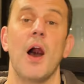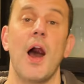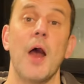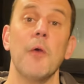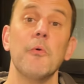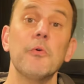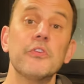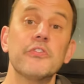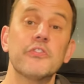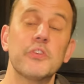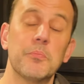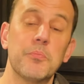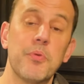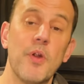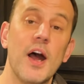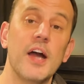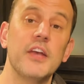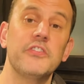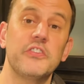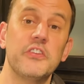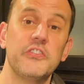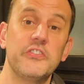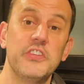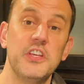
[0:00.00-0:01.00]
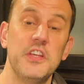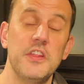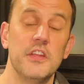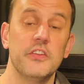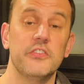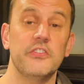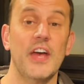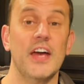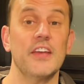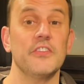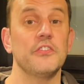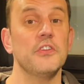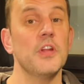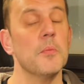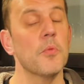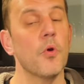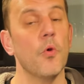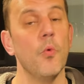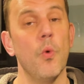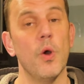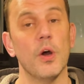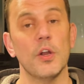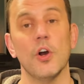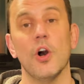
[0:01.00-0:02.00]
I was surprised to see this as number
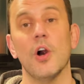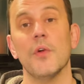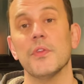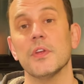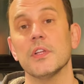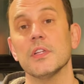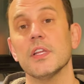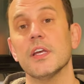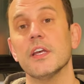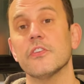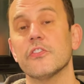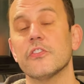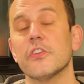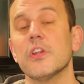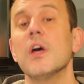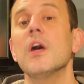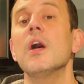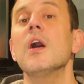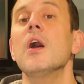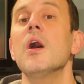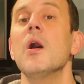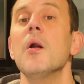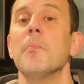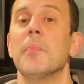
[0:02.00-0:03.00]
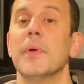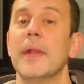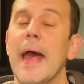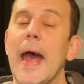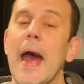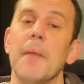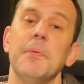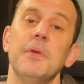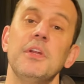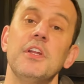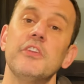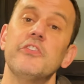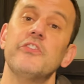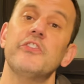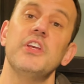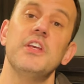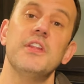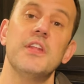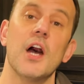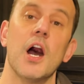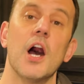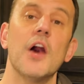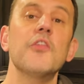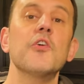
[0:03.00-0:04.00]
one on the list, but happy to see
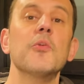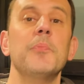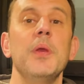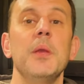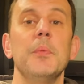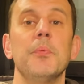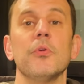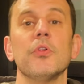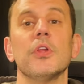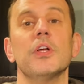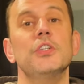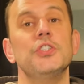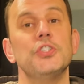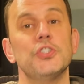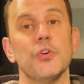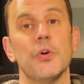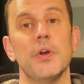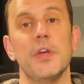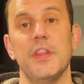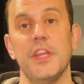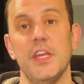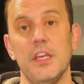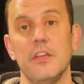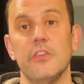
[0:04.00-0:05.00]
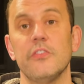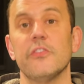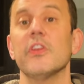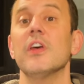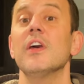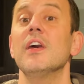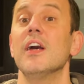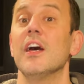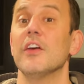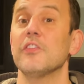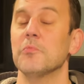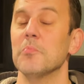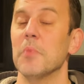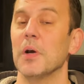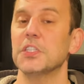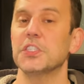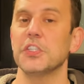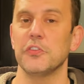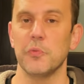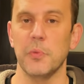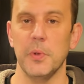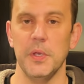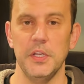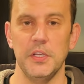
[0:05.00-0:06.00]
that other people enjoy these as much
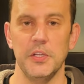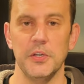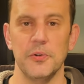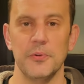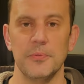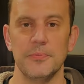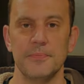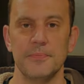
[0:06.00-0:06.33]
as we do.